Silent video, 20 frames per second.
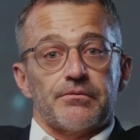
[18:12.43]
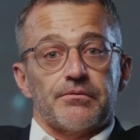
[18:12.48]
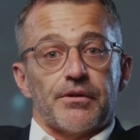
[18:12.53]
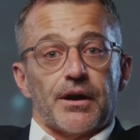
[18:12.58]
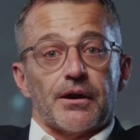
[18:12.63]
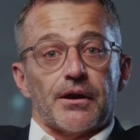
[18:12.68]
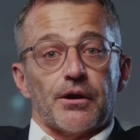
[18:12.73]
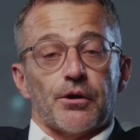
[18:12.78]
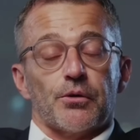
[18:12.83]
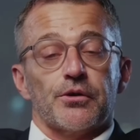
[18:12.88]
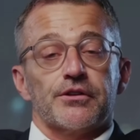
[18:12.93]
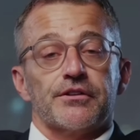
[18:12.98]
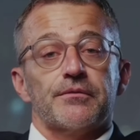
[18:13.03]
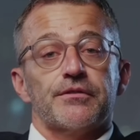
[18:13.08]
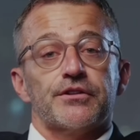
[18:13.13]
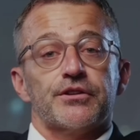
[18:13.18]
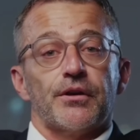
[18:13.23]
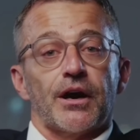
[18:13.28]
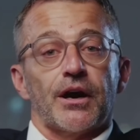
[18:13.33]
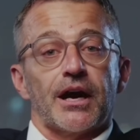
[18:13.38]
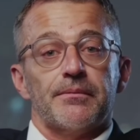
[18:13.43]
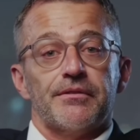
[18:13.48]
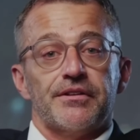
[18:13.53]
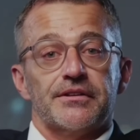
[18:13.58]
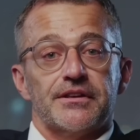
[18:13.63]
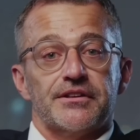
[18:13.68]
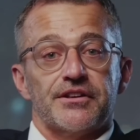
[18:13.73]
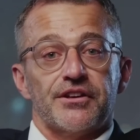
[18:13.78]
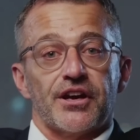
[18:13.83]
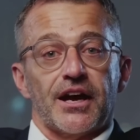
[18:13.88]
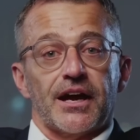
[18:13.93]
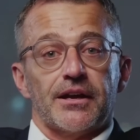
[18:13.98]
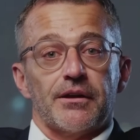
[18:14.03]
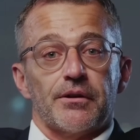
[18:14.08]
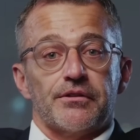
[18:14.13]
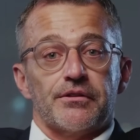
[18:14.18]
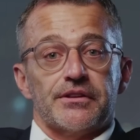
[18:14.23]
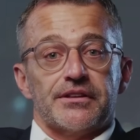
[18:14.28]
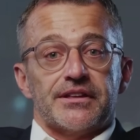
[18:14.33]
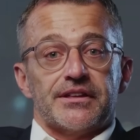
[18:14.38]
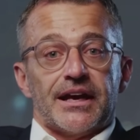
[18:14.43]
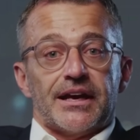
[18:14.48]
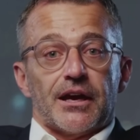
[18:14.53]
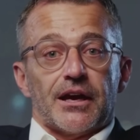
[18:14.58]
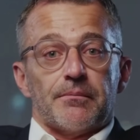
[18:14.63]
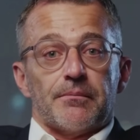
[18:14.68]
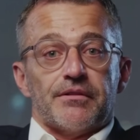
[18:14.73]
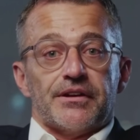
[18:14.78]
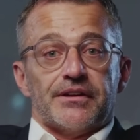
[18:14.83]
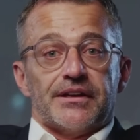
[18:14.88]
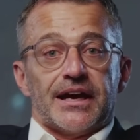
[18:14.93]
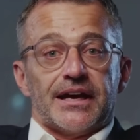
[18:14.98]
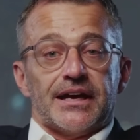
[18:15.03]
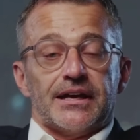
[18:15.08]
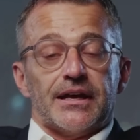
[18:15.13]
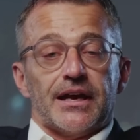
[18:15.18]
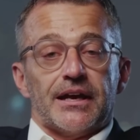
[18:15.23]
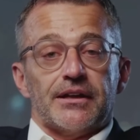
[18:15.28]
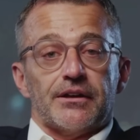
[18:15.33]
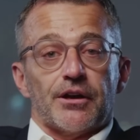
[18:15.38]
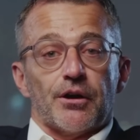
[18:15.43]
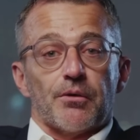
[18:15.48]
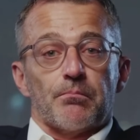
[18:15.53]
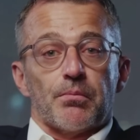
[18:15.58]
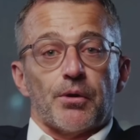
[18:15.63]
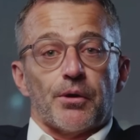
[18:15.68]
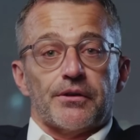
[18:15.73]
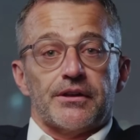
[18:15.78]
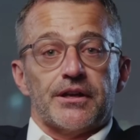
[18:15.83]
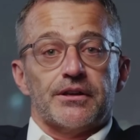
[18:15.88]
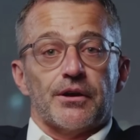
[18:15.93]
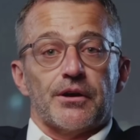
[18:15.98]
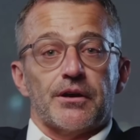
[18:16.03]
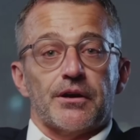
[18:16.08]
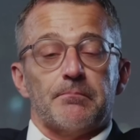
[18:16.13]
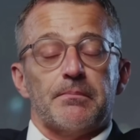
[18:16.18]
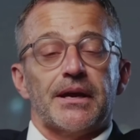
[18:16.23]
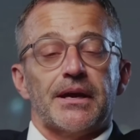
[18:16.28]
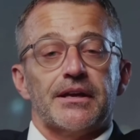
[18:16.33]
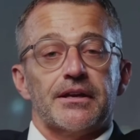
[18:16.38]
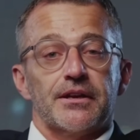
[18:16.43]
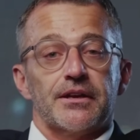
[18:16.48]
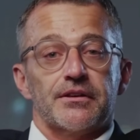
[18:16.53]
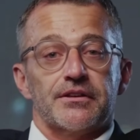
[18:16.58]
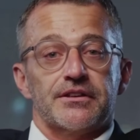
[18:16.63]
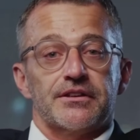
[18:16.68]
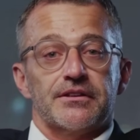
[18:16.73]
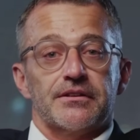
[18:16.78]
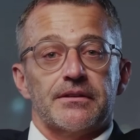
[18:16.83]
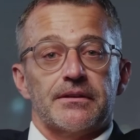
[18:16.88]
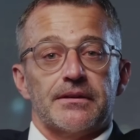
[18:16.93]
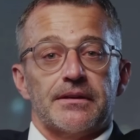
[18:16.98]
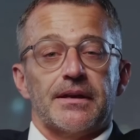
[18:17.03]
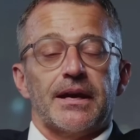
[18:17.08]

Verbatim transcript: Follow or subscribe to this channel to stay up to date and know more than your competitors.